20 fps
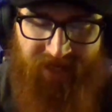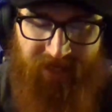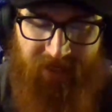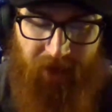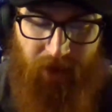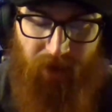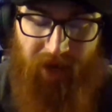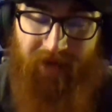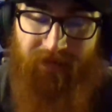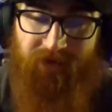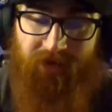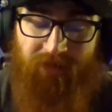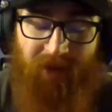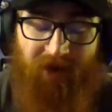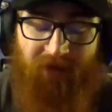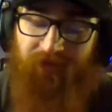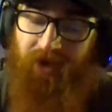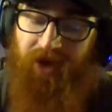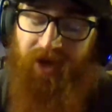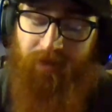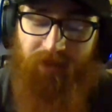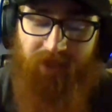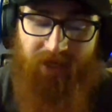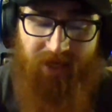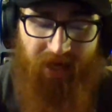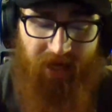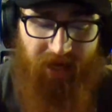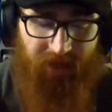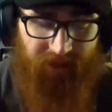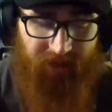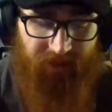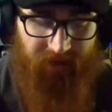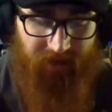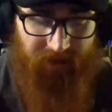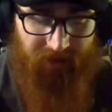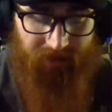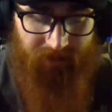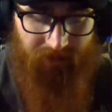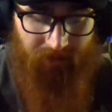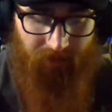he'd go after my family
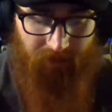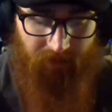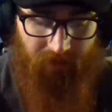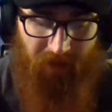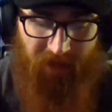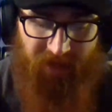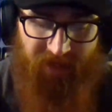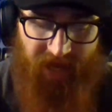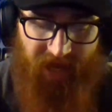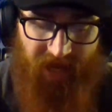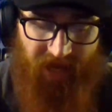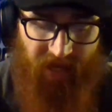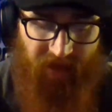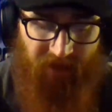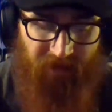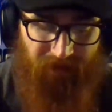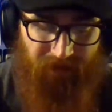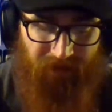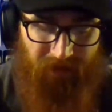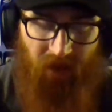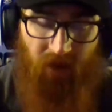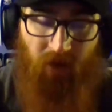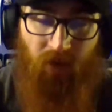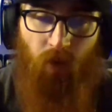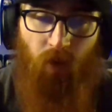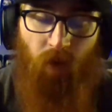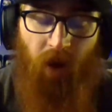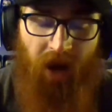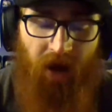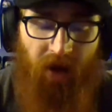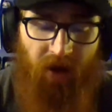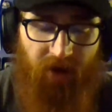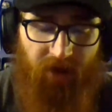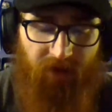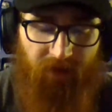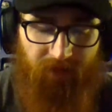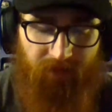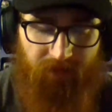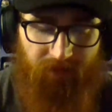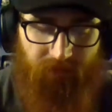next. My dad, my Uncle
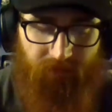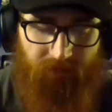Aaron.